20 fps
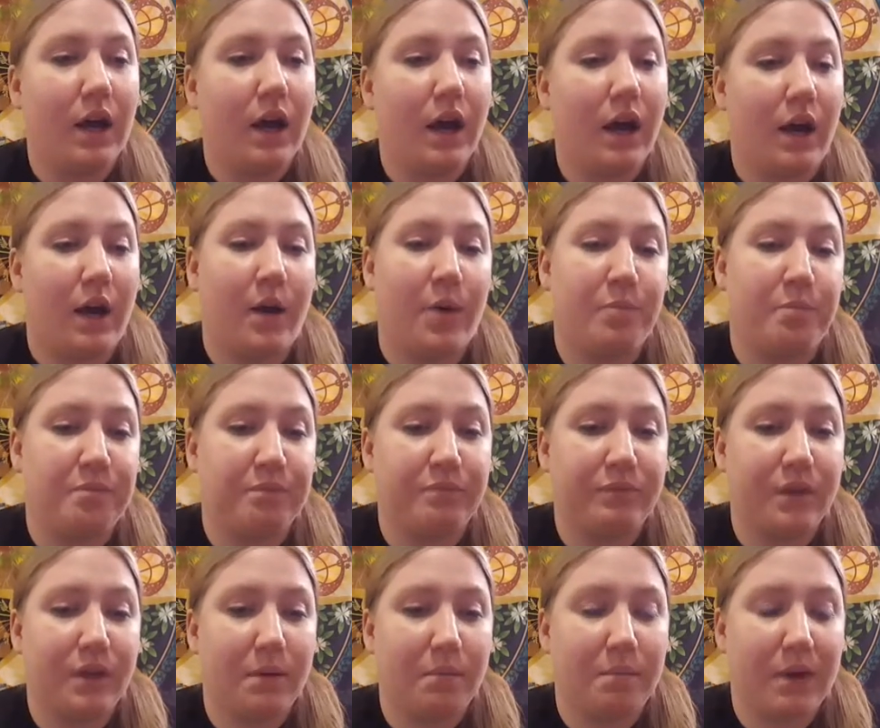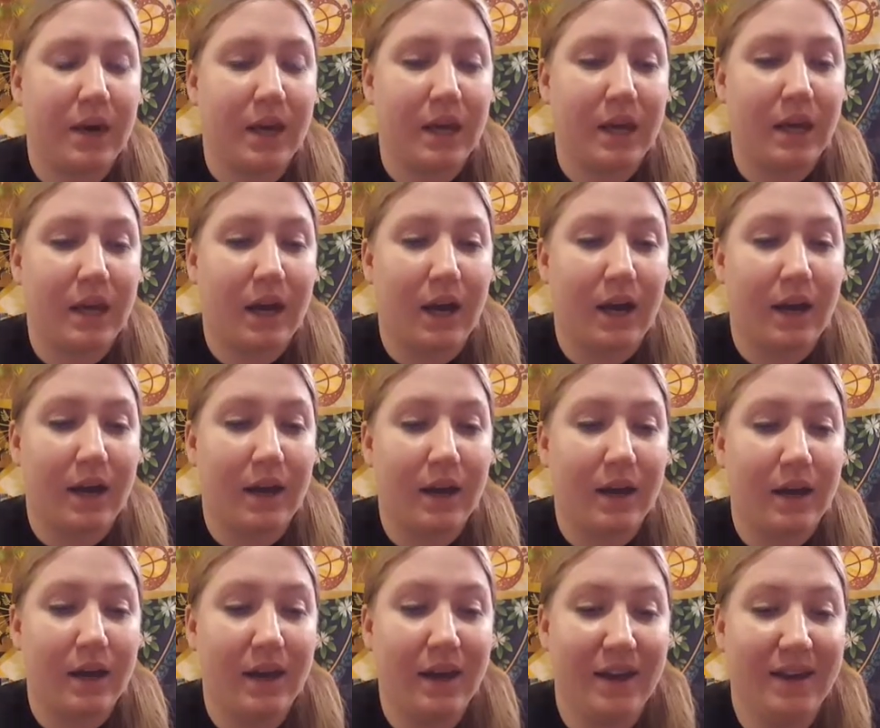But
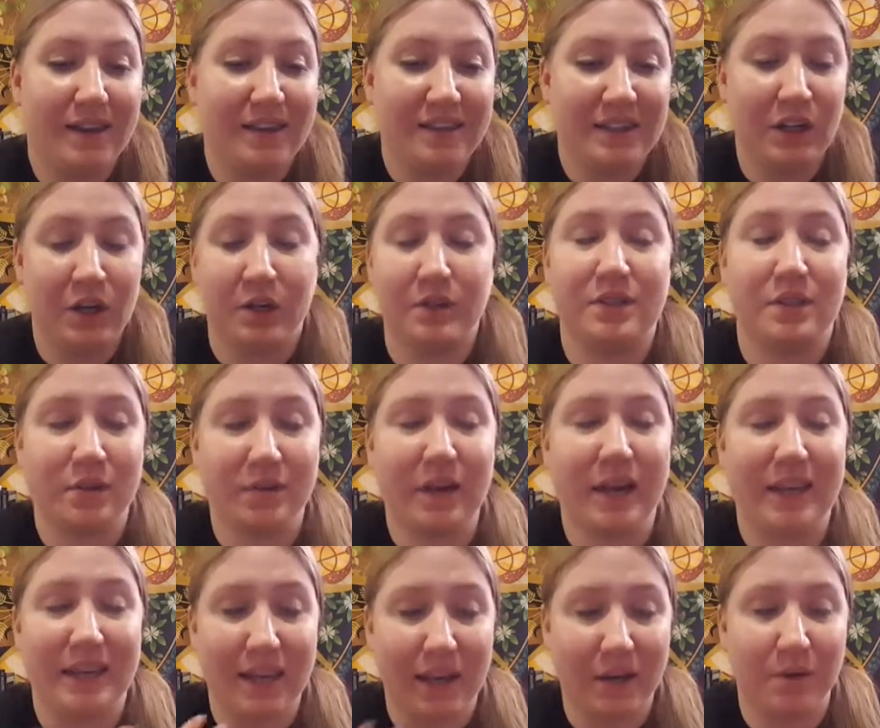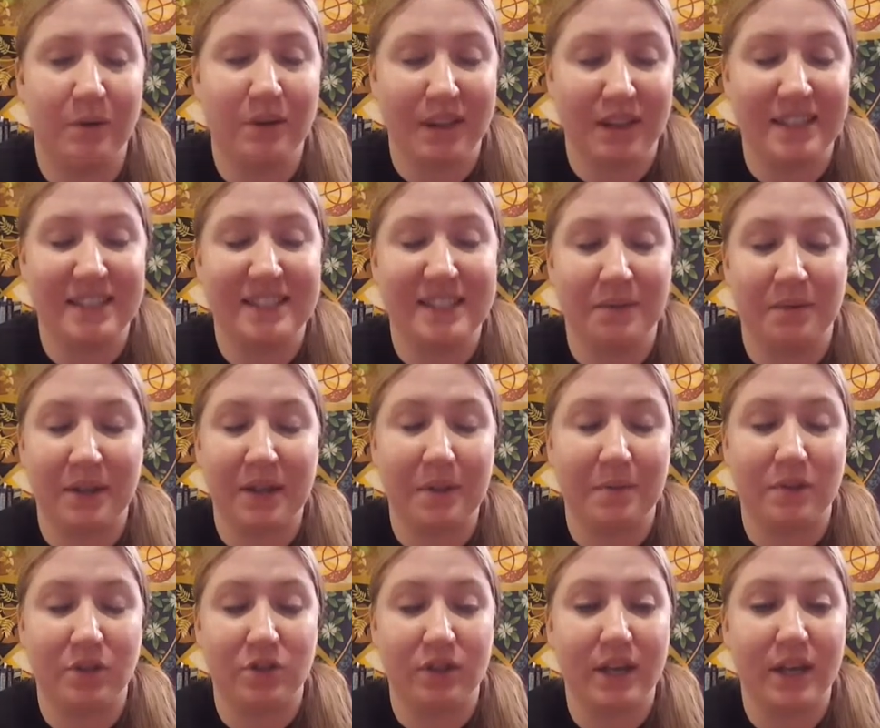I, you know, so I can relate to some of the
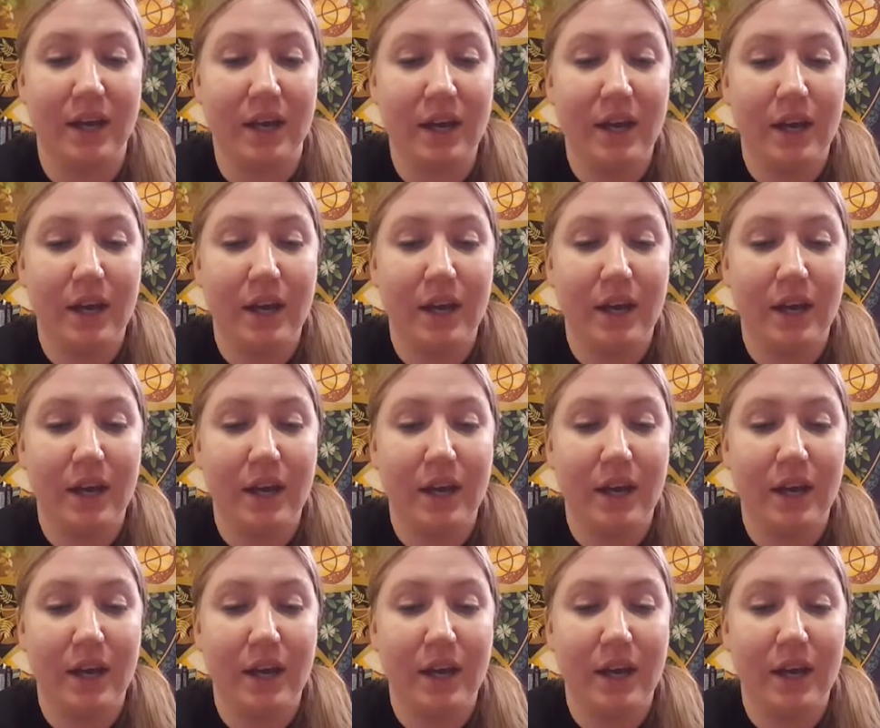imagery.